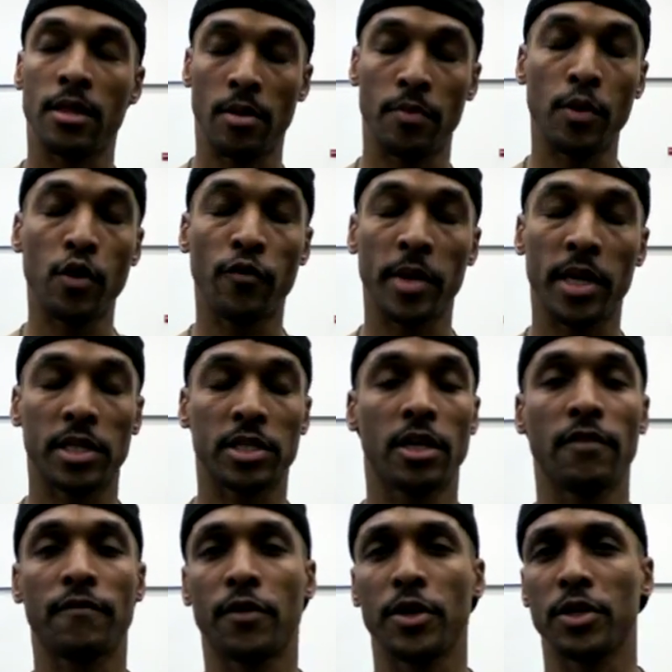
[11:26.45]
The movement is
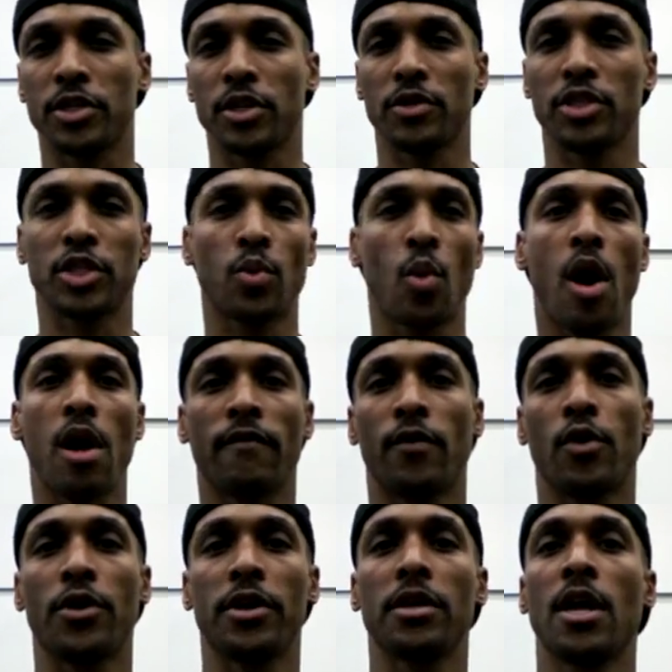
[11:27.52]
good for you, so just walk
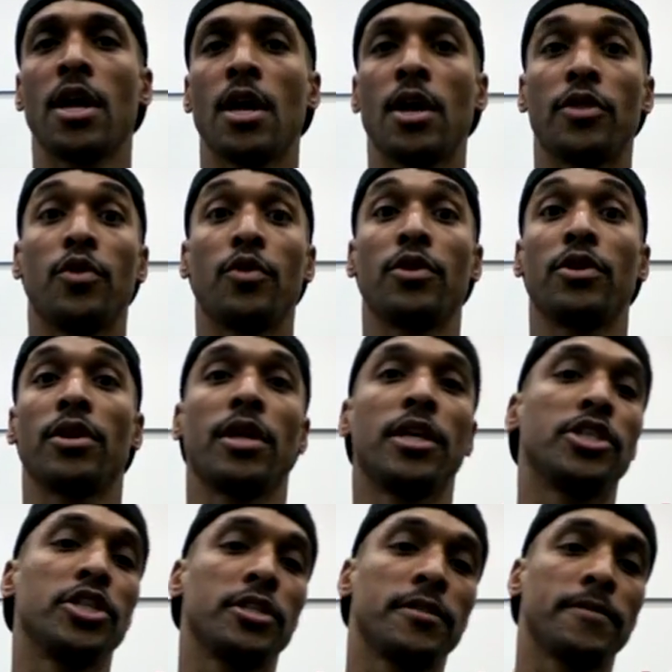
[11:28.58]
forward through your
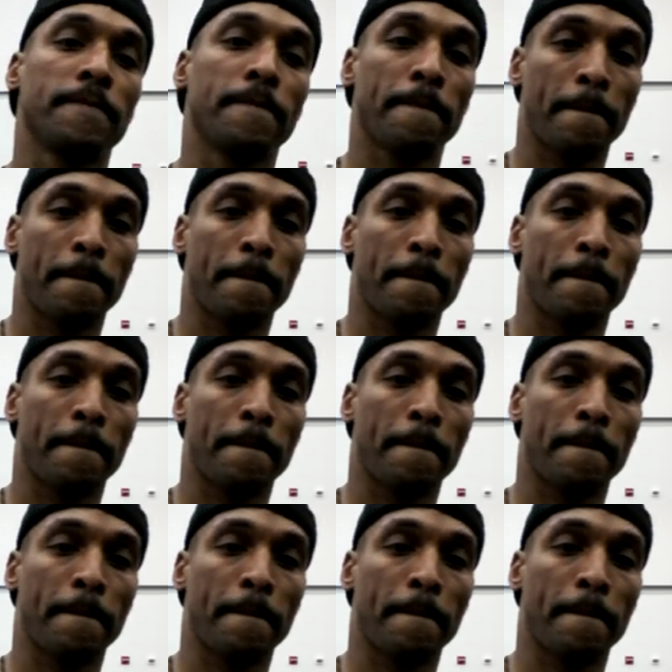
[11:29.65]
lunges.